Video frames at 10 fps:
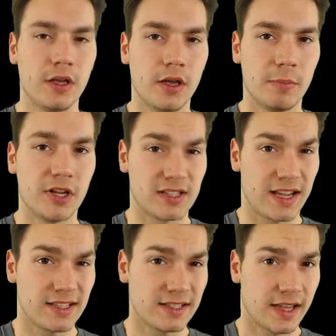Because
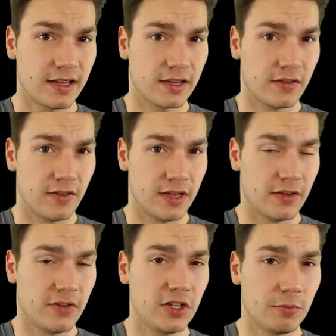as I said in a, in
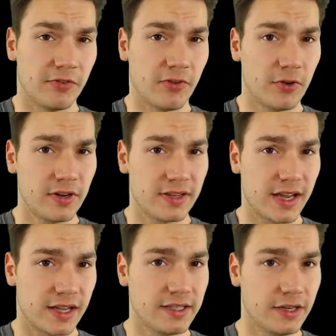a video before,
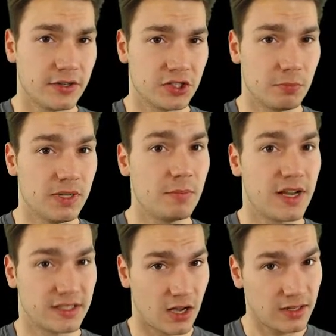the idea is to
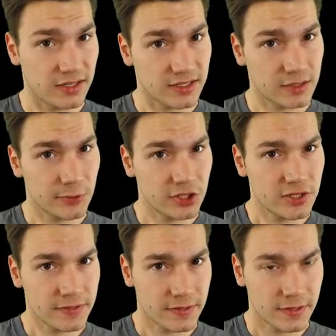minimize context switches